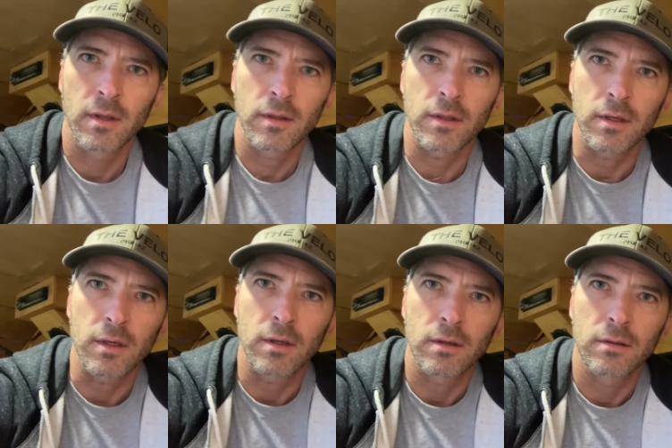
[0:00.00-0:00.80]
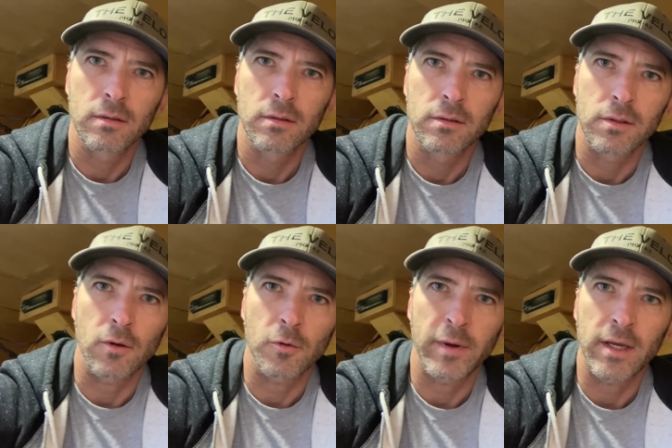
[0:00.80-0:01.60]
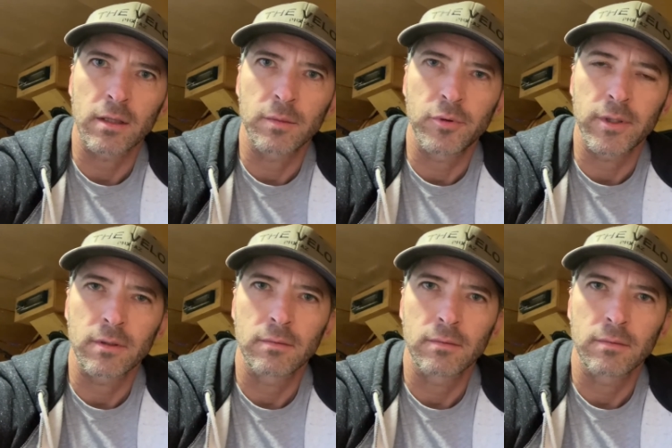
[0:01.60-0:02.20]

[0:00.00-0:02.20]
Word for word: The solar panel input,